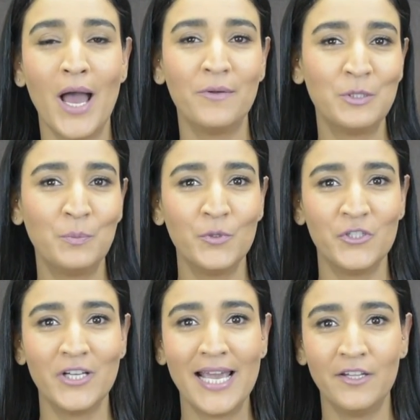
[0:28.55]
how to put
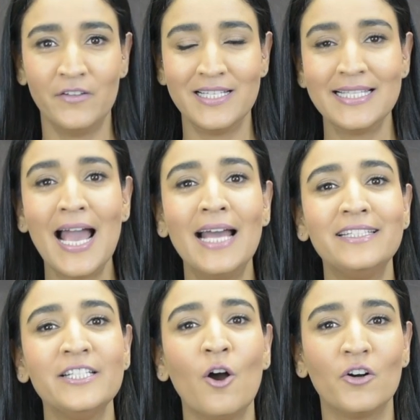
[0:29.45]
together this
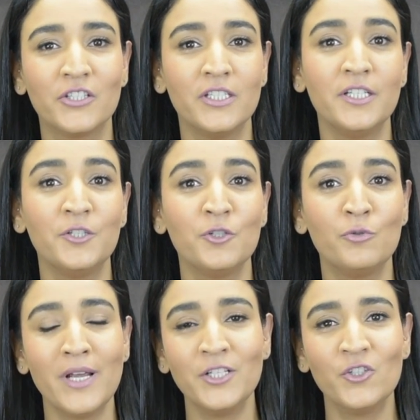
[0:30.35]

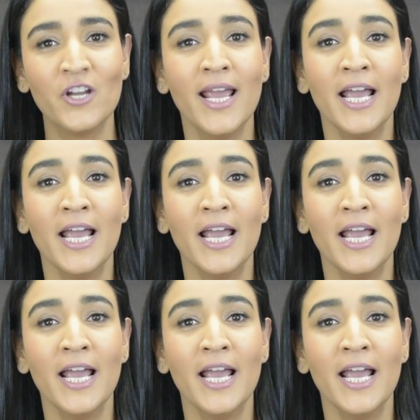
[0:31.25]
antioxidant-rich,